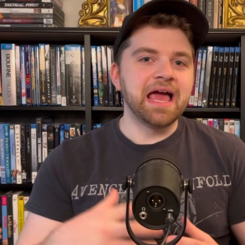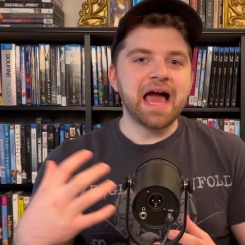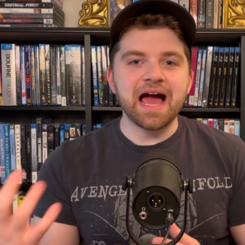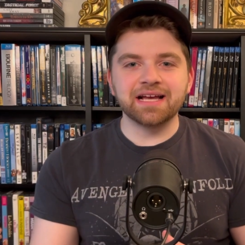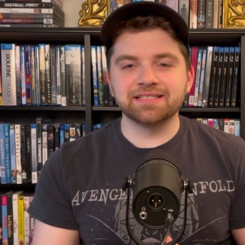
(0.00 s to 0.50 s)

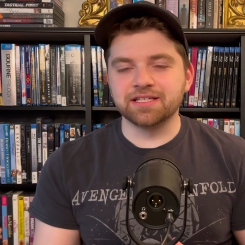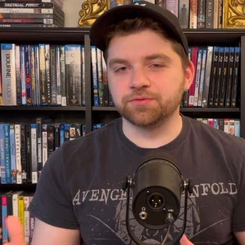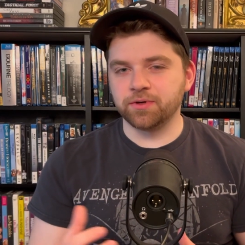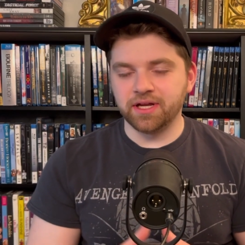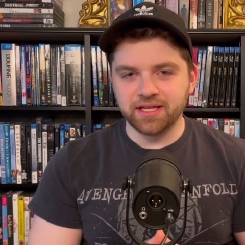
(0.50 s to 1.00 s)
accents
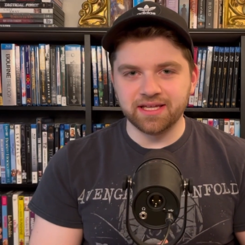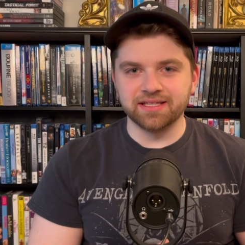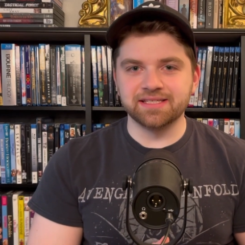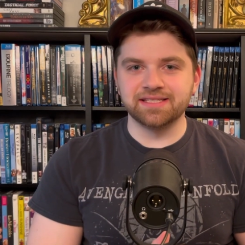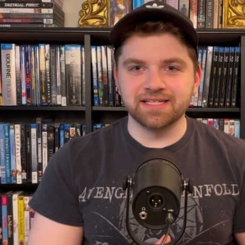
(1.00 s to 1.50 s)
were
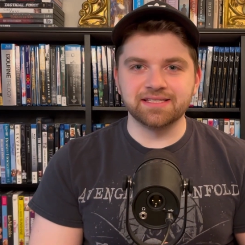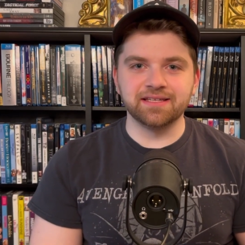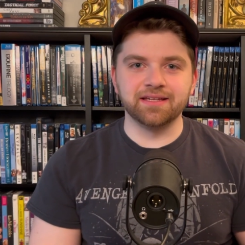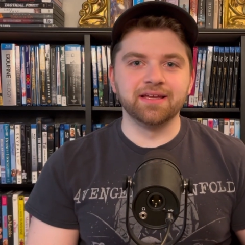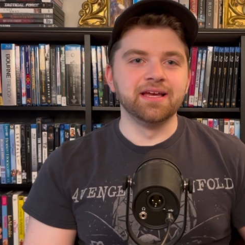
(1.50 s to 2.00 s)

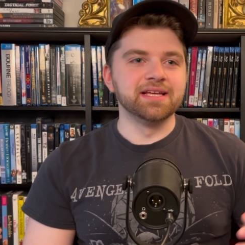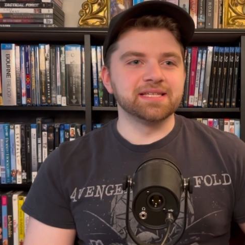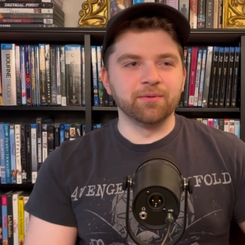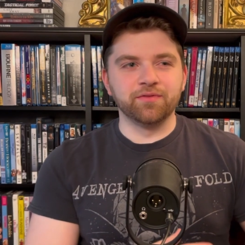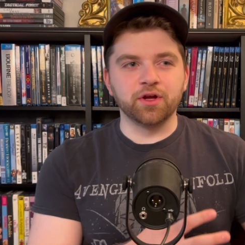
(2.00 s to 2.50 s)
inconsistent,
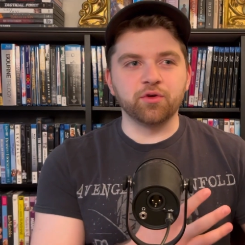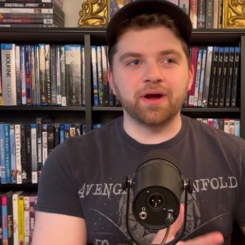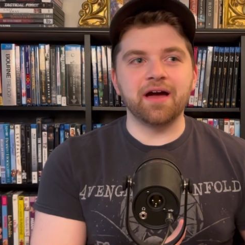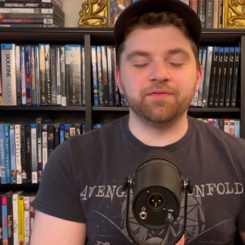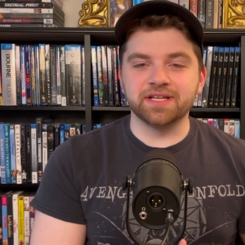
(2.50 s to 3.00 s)
some of the
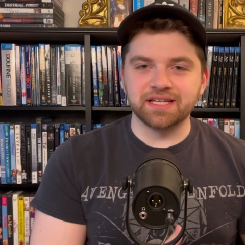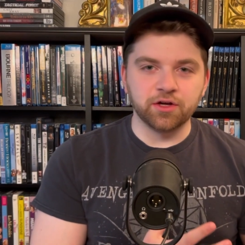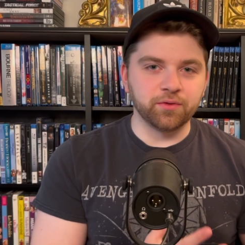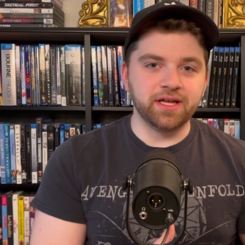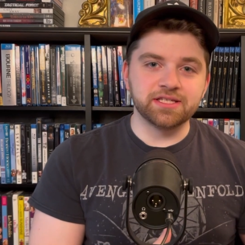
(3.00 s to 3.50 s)
graphics and
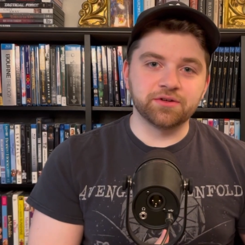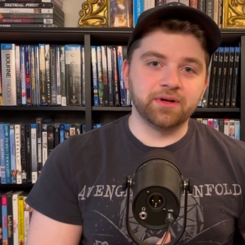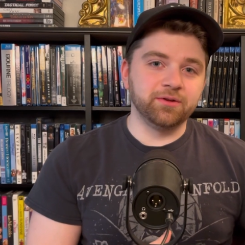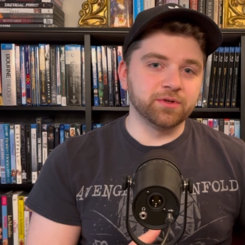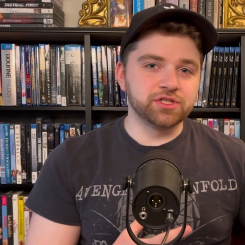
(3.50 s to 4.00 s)
green
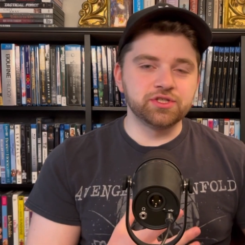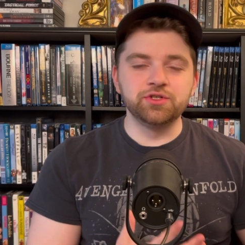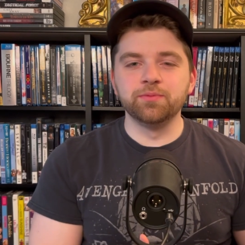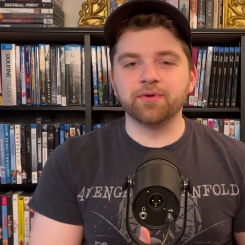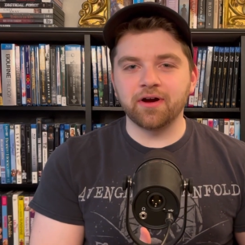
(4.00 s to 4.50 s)
screen was
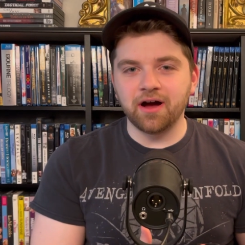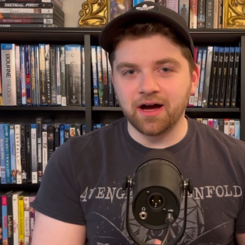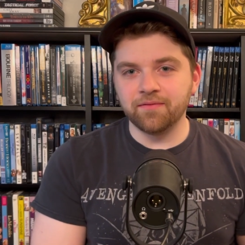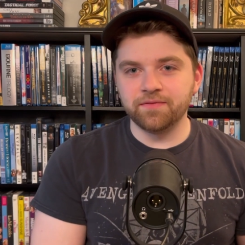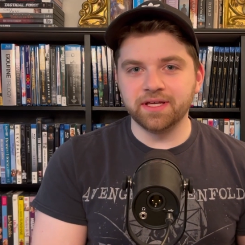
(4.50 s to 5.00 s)
super
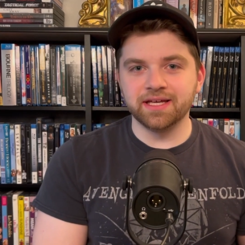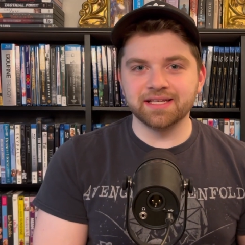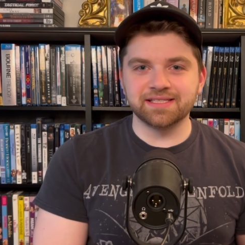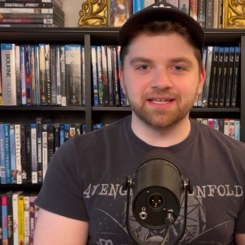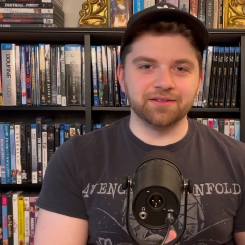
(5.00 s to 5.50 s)

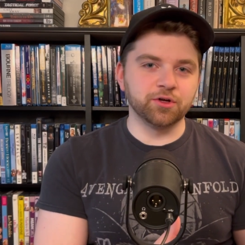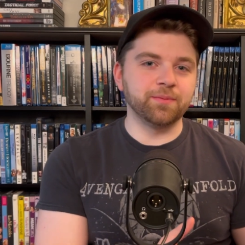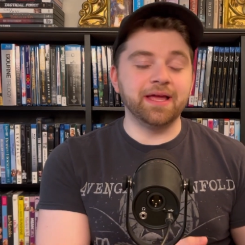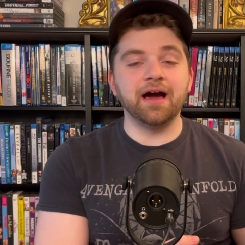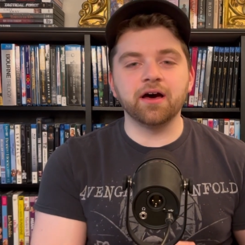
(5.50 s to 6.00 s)
obvious and took
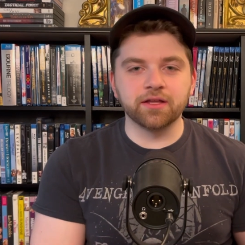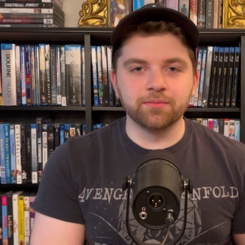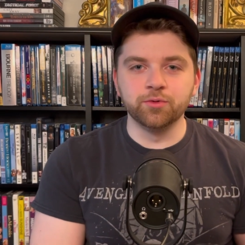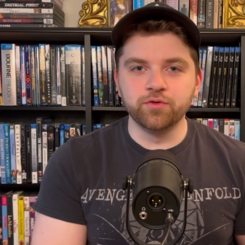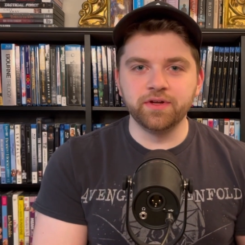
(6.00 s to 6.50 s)
me out of the
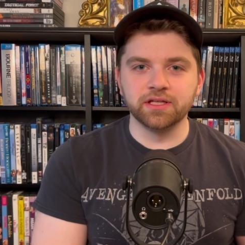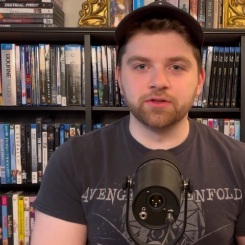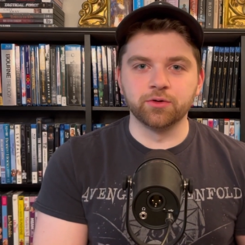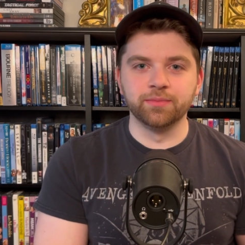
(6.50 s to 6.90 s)
movie a little